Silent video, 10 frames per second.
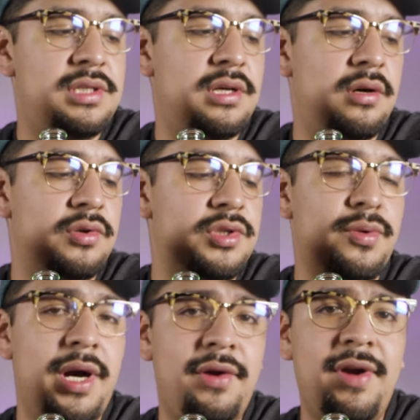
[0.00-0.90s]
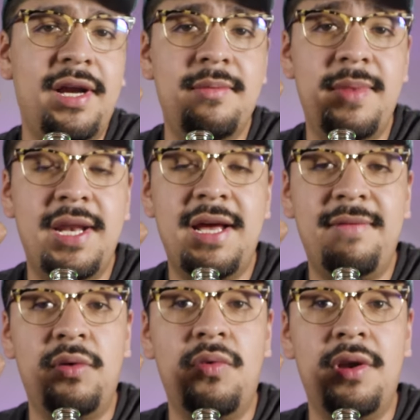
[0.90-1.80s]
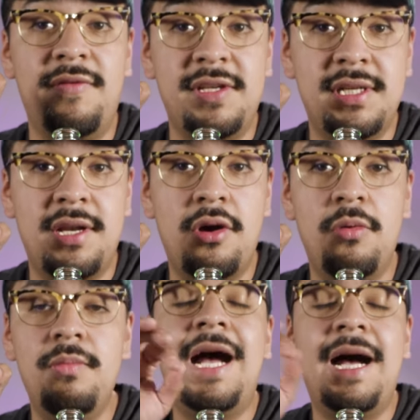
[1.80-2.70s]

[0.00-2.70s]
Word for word: So do I recommend having one of these at home?